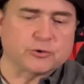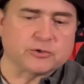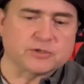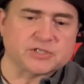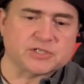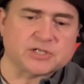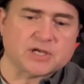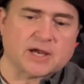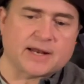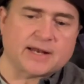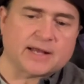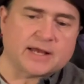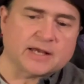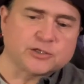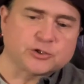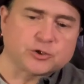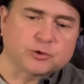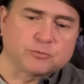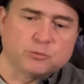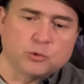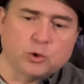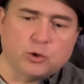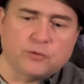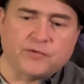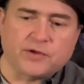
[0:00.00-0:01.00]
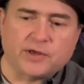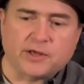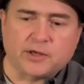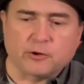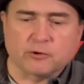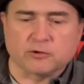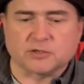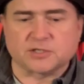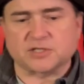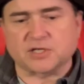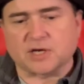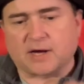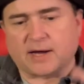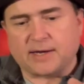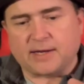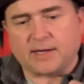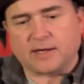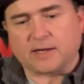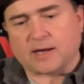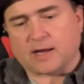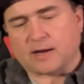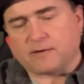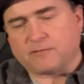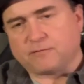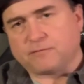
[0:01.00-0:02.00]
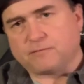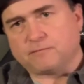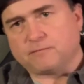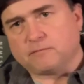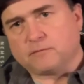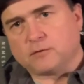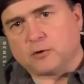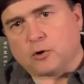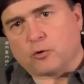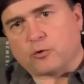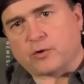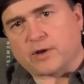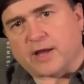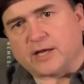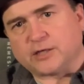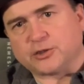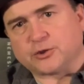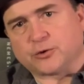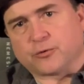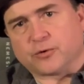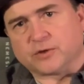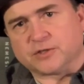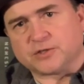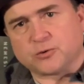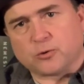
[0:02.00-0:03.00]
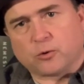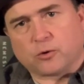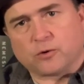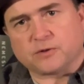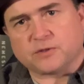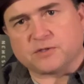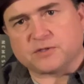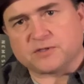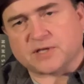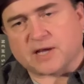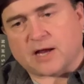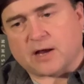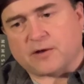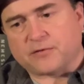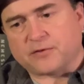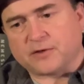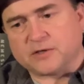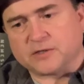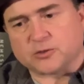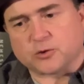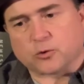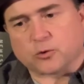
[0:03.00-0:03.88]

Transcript: assigning kind of location grids, north, south, east, or